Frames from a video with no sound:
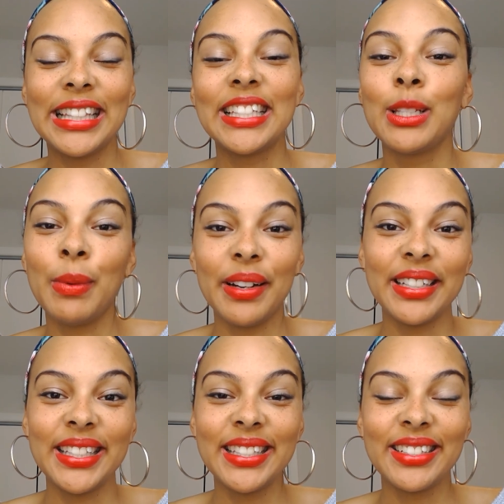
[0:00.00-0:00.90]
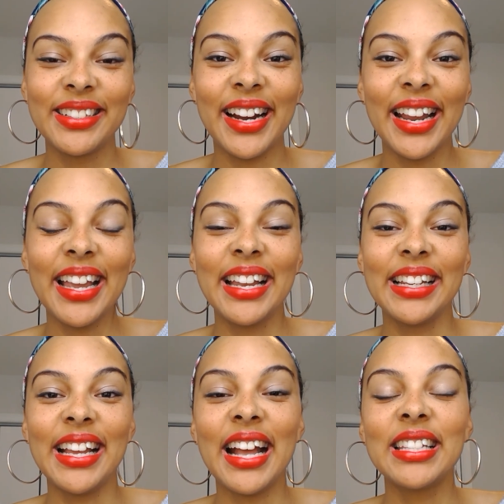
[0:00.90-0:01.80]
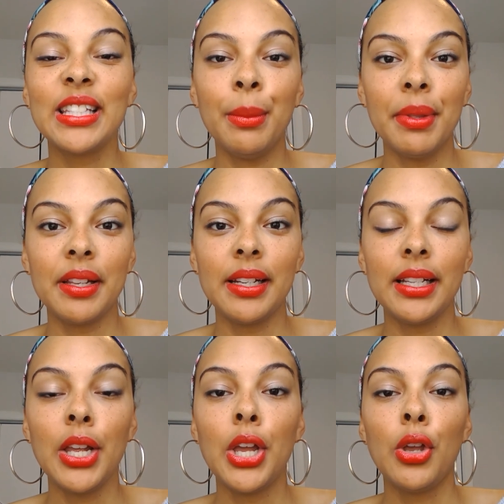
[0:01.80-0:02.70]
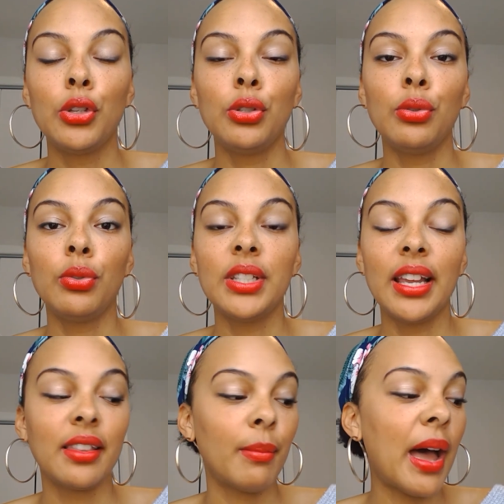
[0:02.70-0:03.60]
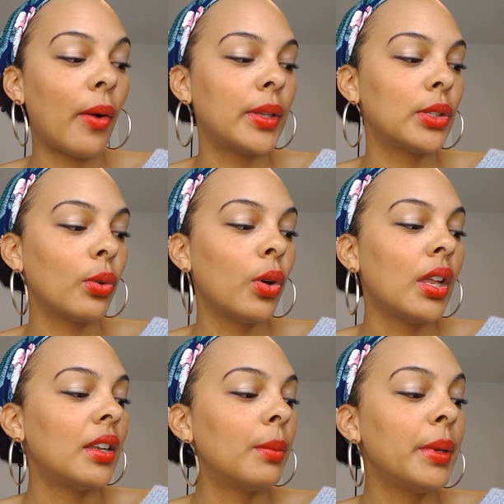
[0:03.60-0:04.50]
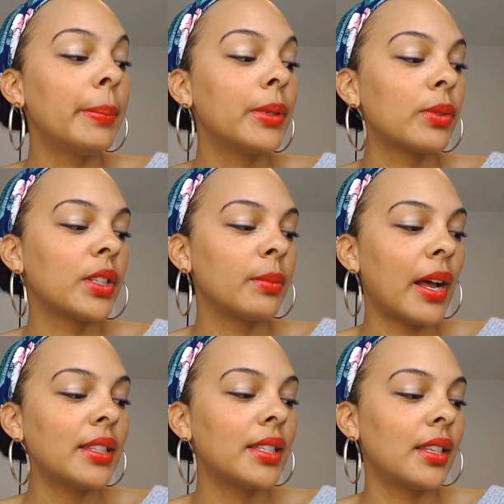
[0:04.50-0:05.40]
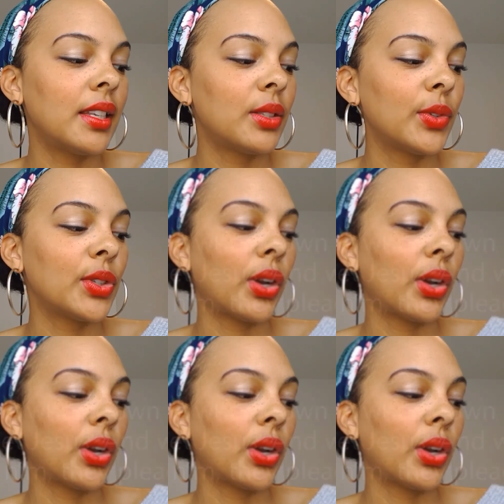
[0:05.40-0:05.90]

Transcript: these spirits right? And he has the ability to take them out. And so the people's response to this, verse